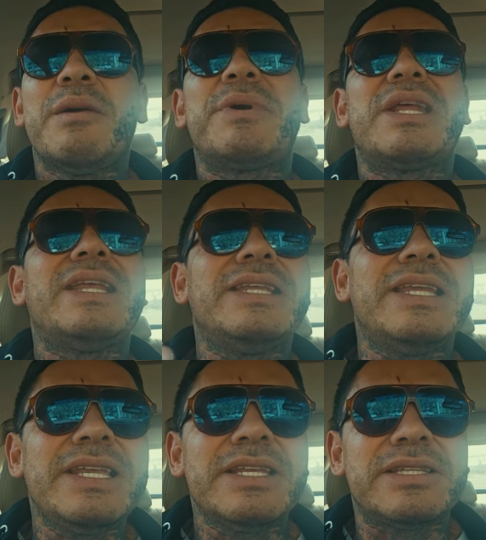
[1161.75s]
But I
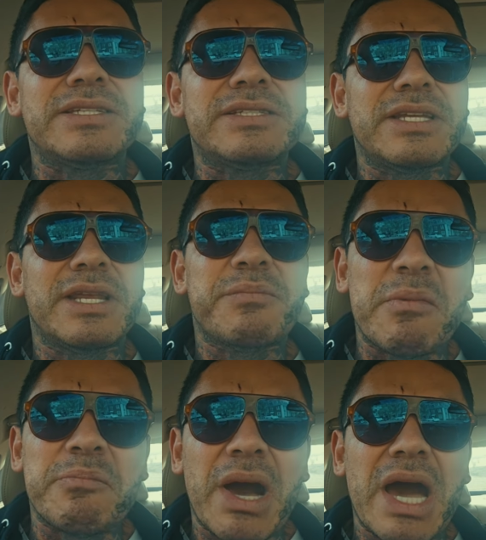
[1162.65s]
needed this today. My
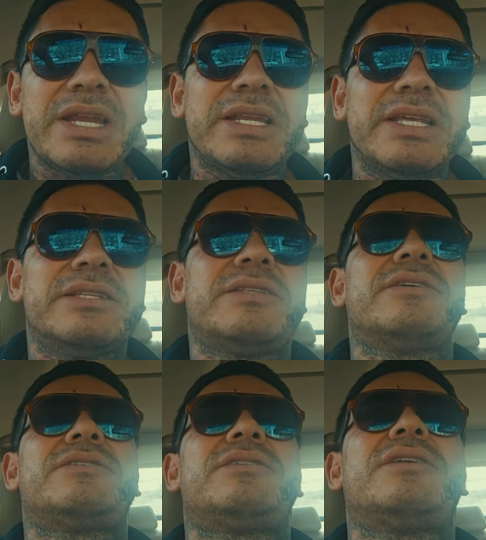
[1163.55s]
body needed
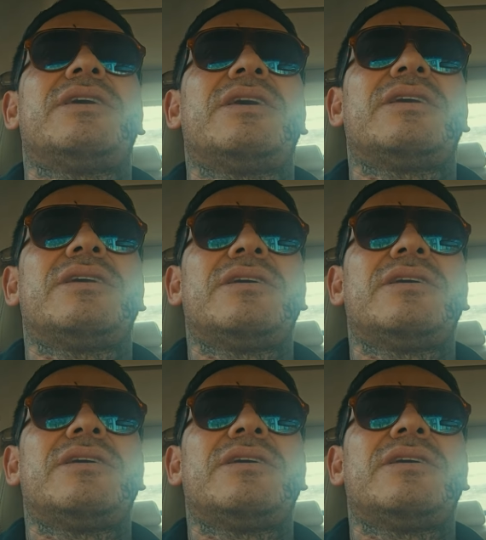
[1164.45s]
this today.